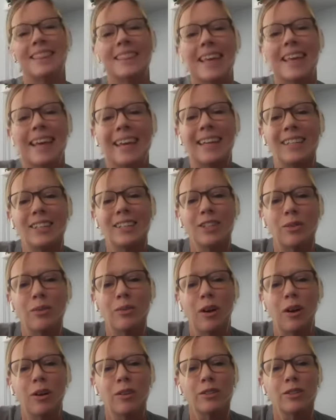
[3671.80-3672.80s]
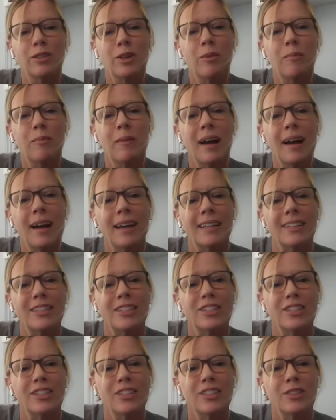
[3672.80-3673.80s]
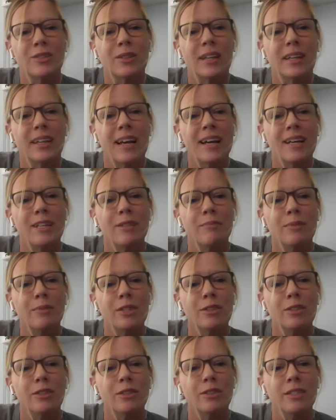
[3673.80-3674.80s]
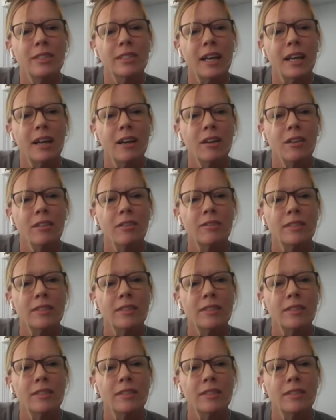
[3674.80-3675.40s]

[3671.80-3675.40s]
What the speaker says: Thank you all so much. You can unmute yourself.